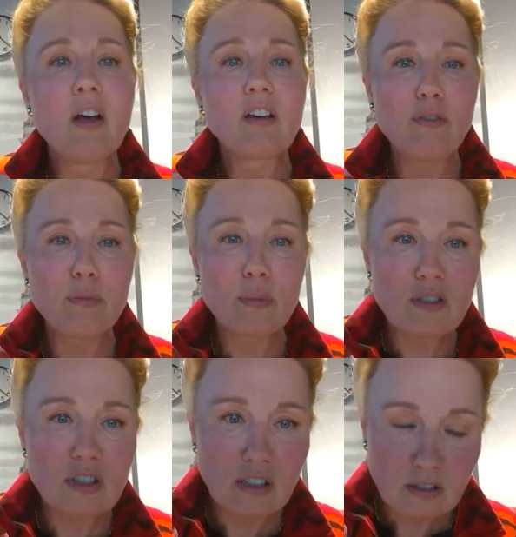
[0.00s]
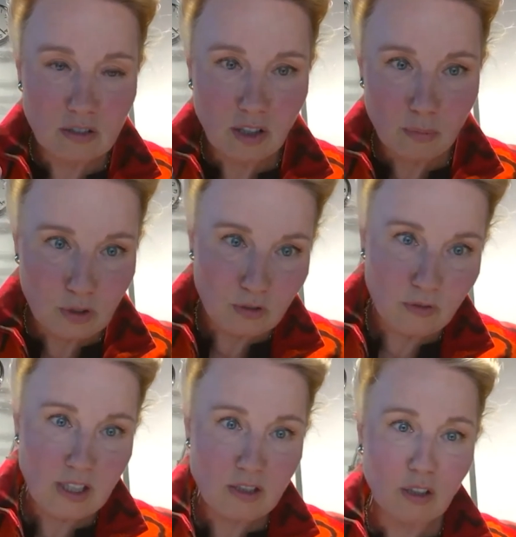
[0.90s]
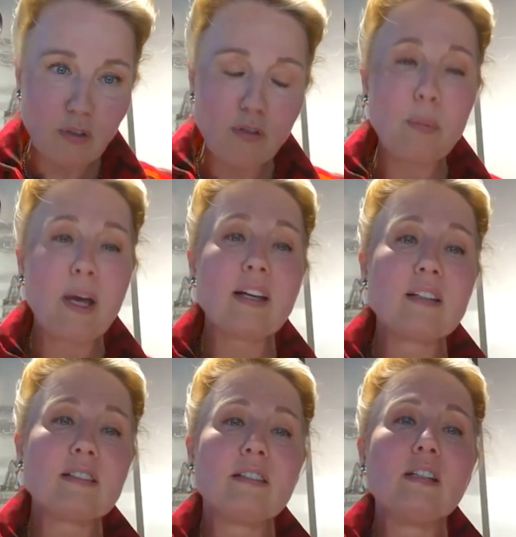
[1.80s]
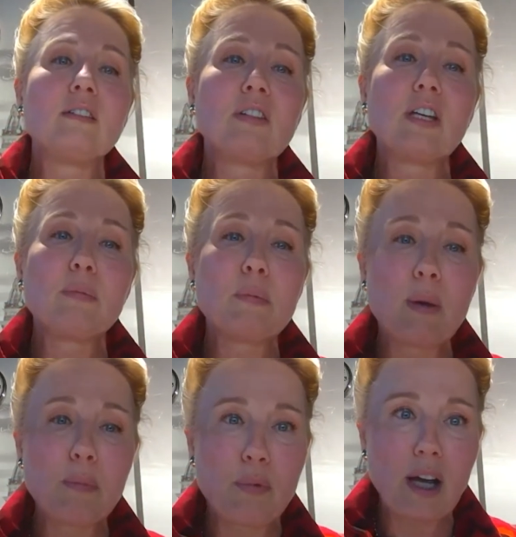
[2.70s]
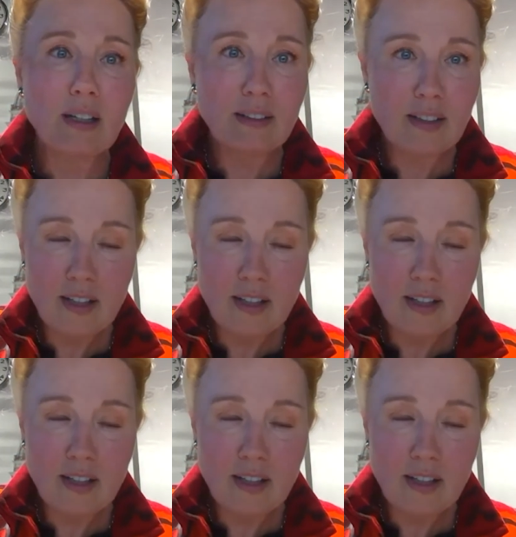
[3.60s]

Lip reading: Governments needed to come to the rescue of banks, needed to keep them upright,